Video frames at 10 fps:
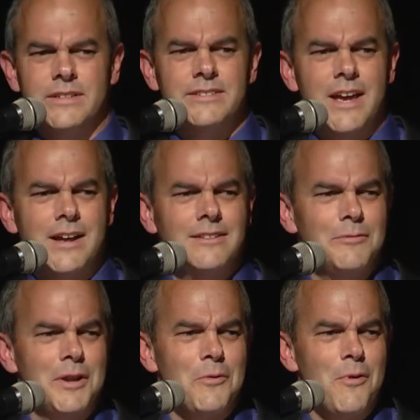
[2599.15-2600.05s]
exactly
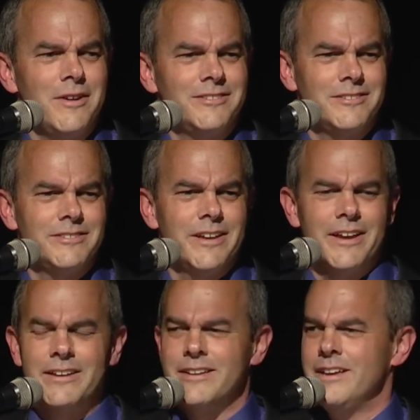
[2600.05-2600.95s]
what I wanted to say.